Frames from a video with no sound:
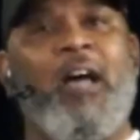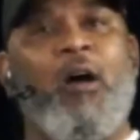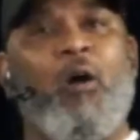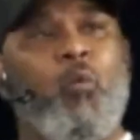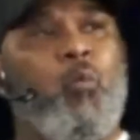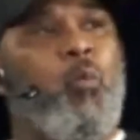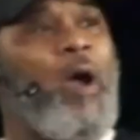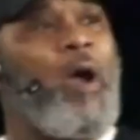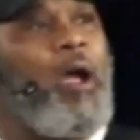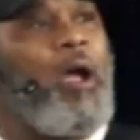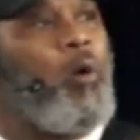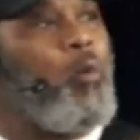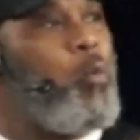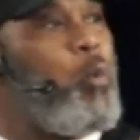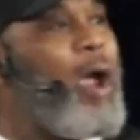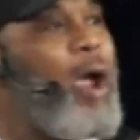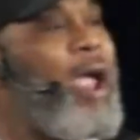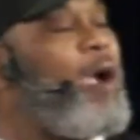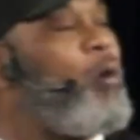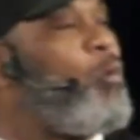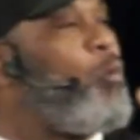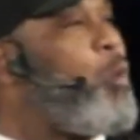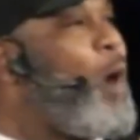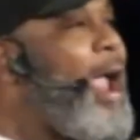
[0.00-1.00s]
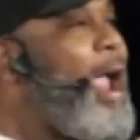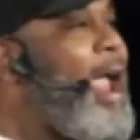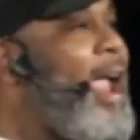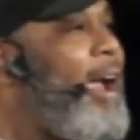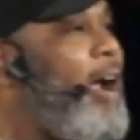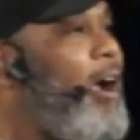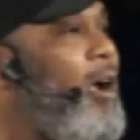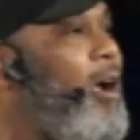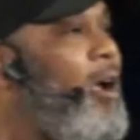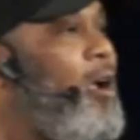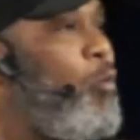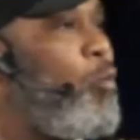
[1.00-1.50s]
where
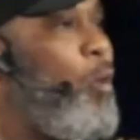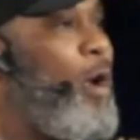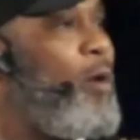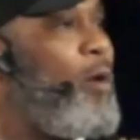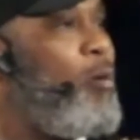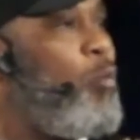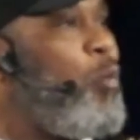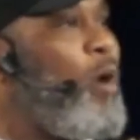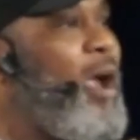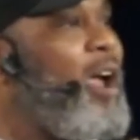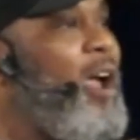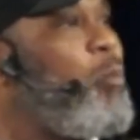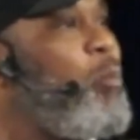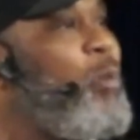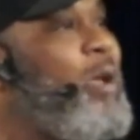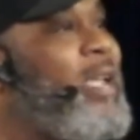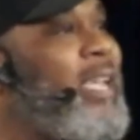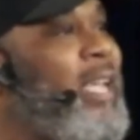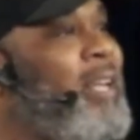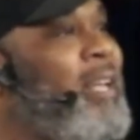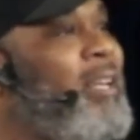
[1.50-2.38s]
we can